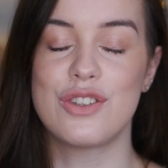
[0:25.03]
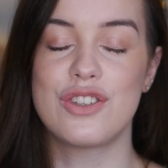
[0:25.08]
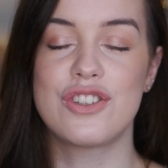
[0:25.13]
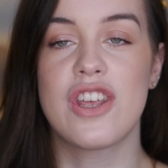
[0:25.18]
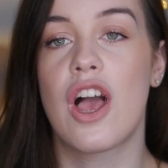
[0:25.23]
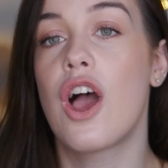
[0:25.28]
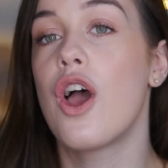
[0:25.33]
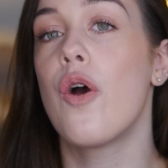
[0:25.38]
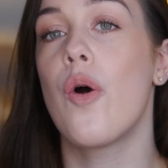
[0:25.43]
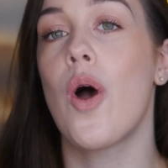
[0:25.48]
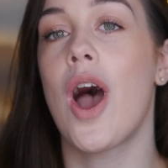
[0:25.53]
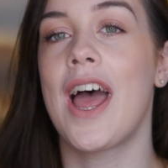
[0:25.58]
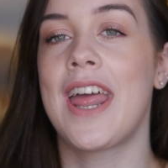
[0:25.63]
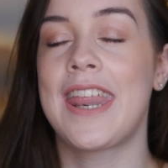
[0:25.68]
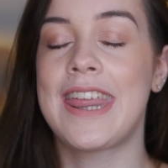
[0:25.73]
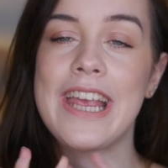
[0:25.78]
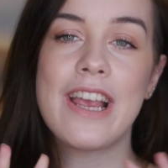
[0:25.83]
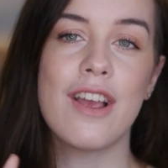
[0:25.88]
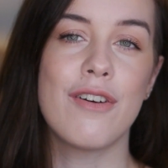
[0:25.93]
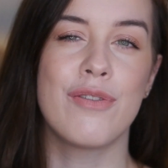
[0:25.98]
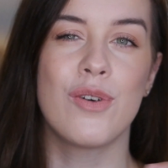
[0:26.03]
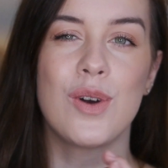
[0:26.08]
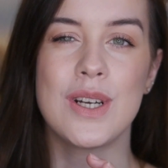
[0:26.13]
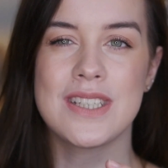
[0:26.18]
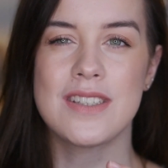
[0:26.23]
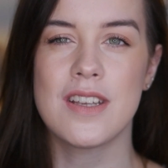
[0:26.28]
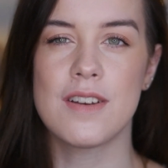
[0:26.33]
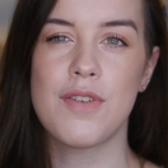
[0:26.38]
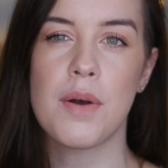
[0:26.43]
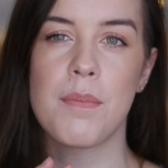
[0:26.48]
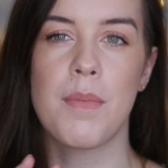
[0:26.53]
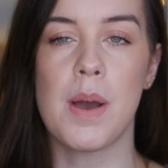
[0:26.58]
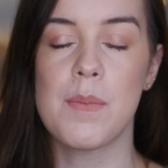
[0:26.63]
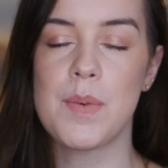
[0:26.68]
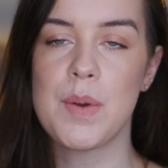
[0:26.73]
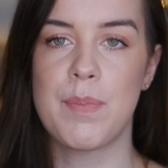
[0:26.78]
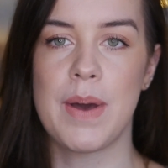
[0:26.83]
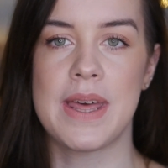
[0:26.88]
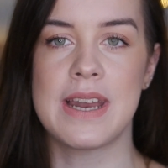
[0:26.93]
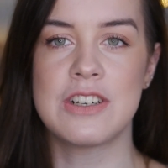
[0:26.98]
So I think a voiceover might
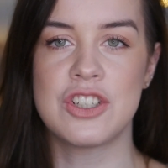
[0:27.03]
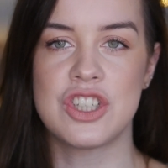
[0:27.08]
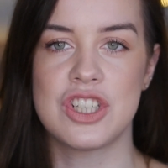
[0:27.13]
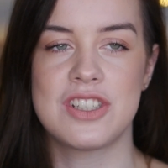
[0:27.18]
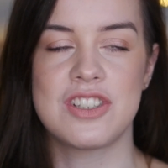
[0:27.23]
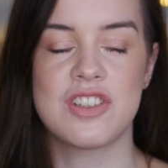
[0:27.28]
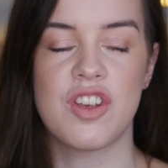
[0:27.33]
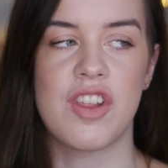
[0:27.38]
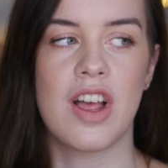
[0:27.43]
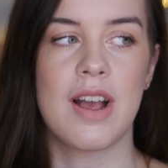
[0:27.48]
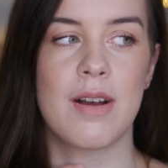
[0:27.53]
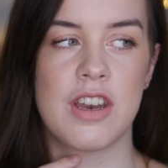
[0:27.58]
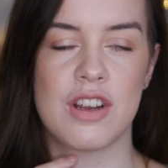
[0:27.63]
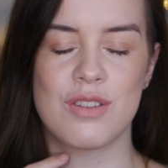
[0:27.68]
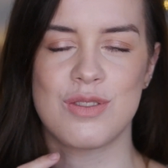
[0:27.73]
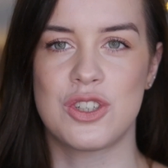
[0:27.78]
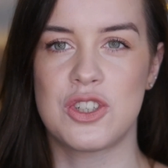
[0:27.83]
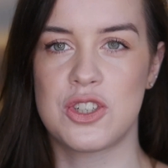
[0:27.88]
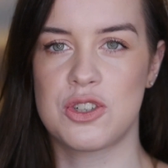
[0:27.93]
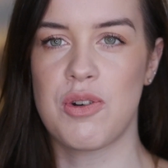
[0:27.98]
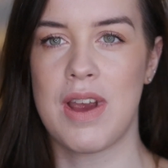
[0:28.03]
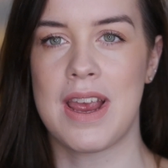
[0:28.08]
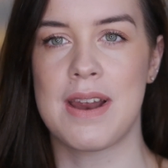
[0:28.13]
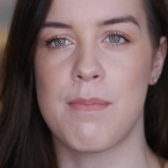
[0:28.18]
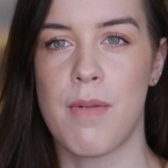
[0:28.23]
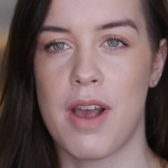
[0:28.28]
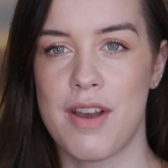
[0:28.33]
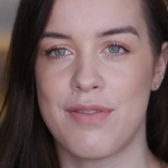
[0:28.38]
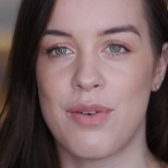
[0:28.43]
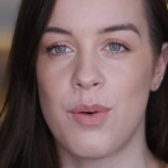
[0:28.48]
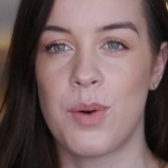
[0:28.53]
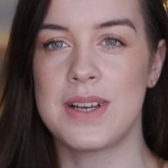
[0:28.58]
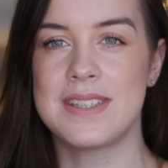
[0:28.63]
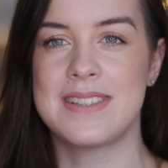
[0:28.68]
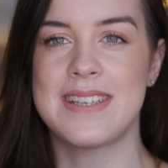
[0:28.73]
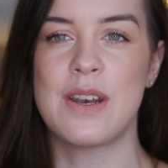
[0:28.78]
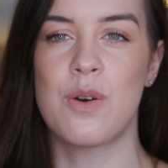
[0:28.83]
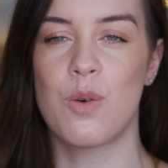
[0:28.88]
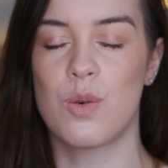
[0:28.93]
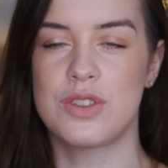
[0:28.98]
be better just so that I don't strain my
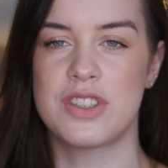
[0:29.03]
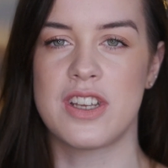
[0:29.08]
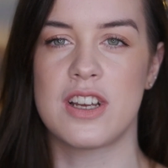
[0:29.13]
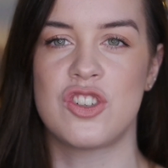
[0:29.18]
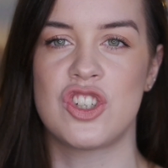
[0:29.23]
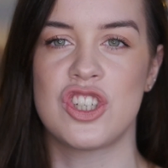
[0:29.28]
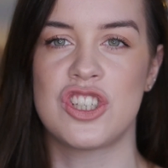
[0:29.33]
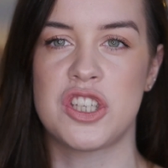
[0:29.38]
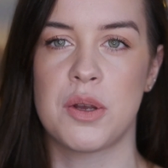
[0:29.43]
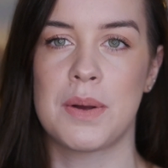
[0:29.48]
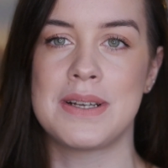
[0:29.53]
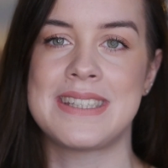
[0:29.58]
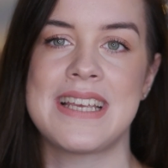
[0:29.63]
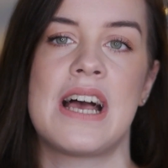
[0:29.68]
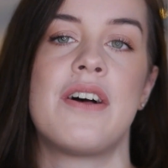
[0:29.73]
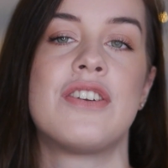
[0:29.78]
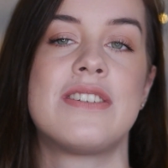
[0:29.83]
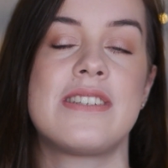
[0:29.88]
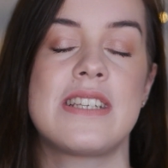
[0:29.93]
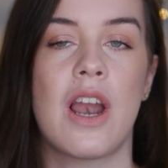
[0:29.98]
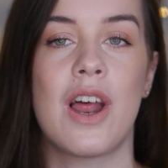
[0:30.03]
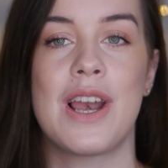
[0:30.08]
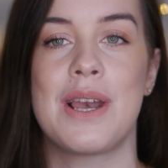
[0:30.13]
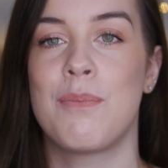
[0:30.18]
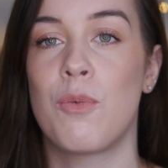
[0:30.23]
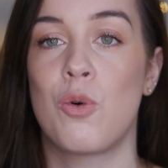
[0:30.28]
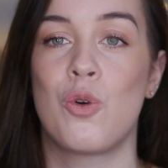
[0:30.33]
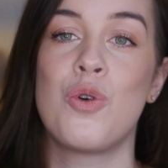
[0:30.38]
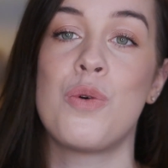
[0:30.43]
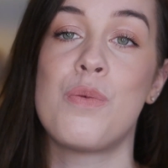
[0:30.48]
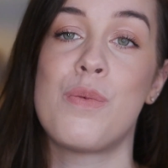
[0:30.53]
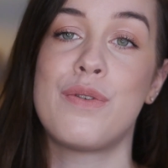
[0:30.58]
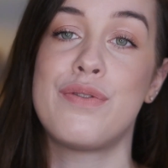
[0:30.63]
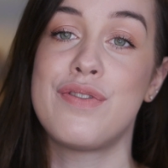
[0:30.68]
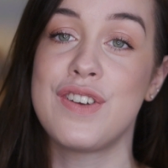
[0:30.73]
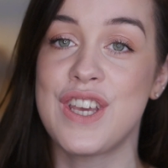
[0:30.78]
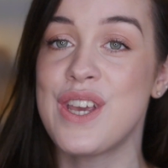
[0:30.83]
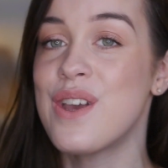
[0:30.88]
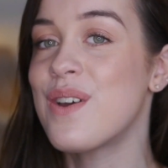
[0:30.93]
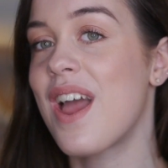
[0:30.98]
voice, and also just so I sound slightly more normal
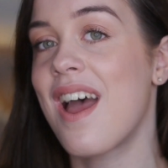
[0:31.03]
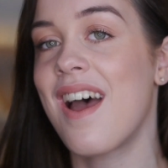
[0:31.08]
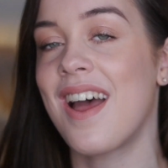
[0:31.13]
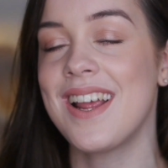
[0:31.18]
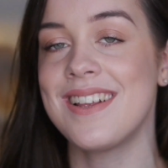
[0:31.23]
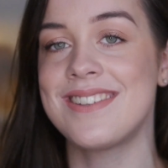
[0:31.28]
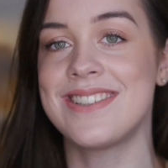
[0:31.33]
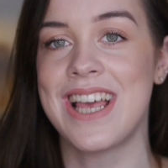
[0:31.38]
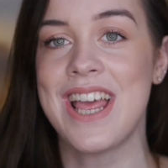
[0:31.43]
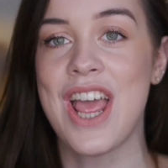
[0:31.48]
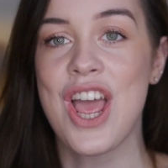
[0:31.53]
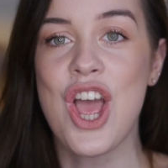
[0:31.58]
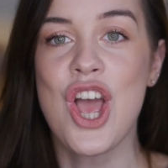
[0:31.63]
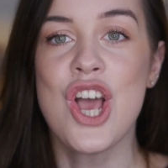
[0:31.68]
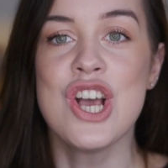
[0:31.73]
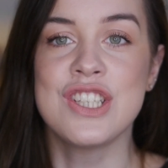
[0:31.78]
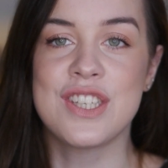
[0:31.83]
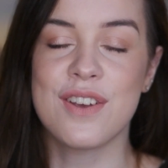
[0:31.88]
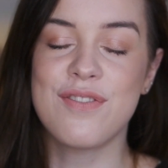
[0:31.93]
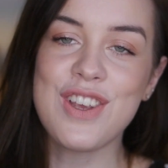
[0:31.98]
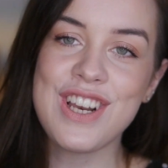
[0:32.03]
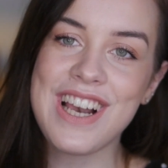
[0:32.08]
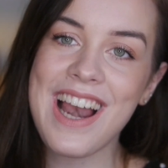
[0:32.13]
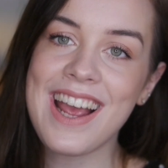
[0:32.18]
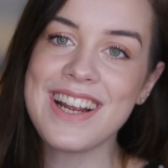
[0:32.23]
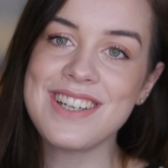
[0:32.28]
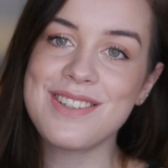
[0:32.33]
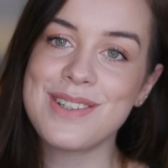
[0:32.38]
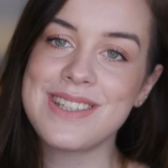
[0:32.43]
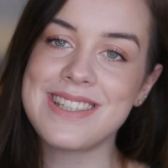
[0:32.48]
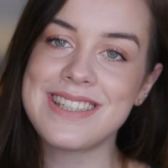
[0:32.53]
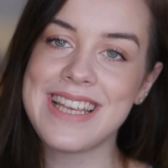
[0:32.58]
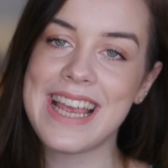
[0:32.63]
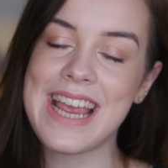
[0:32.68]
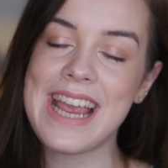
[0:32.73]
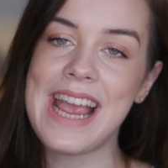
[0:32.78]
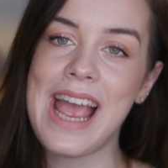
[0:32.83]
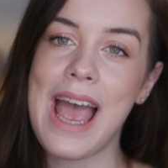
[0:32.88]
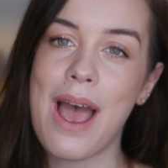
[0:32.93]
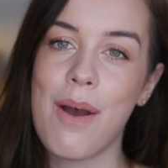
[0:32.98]
for you guys. So if you'd like to see